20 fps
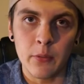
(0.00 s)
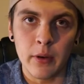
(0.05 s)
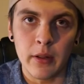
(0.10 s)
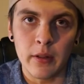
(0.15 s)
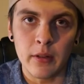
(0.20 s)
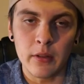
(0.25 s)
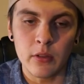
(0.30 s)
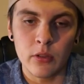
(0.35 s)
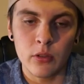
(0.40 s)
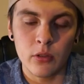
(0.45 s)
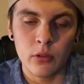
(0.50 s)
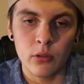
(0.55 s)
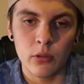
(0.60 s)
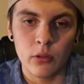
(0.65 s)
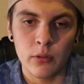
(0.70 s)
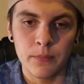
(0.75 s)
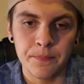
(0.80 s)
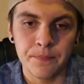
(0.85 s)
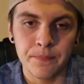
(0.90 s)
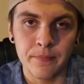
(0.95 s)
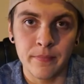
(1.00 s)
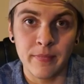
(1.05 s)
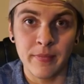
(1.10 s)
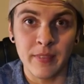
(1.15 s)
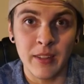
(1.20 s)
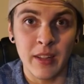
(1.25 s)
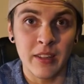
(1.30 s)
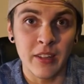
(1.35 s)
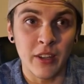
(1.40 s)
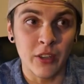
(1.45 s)
what else?
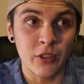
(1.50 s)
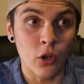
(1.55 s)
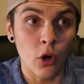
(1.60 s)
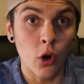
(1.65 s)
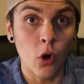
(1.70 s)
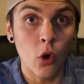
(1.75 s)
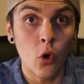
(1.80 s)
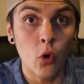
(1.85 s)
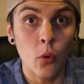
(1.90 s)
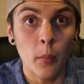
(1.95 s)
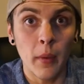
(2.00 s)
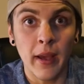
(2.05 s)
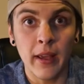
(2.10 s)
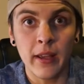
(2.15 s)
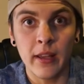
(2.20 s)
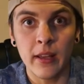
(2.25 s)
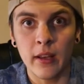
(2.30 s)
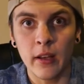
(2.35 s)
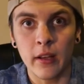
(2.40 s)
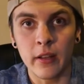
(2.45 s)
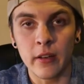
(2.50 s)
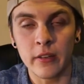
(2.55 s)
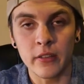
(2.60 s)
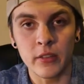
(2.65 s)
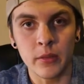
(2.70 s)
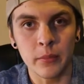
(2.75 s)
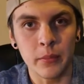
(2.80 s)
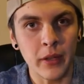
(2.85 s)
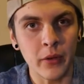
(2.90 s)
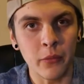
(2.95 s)
It's oh my god, here's
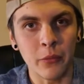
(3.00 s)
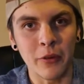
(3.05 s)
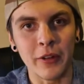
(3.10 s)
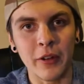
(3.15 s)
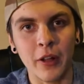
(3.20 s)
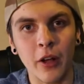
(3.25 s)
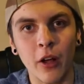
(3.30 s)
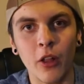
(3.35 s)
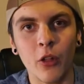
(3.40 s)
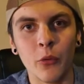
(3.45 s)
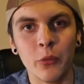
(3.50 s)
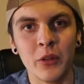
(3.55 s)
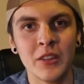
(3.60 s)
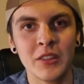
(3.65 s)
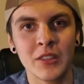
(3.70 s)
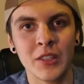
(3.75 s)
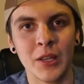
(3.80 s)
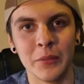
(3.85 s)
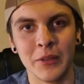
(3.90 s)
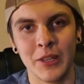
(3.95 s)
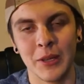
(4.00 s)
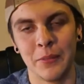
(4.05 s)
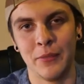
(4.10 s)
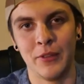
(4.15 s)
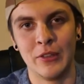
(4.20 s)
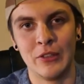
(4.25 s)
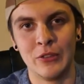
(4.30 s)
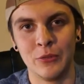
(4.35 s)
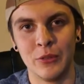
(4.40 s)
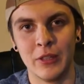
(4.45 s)
a big one. Halloween's coming up
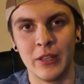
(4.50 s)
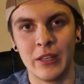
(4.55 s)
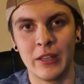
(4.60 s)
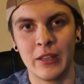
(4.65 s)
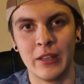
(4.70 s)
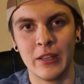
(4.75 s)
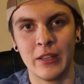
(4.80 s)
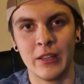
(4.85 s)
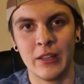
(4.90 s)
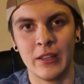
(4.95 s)
this week.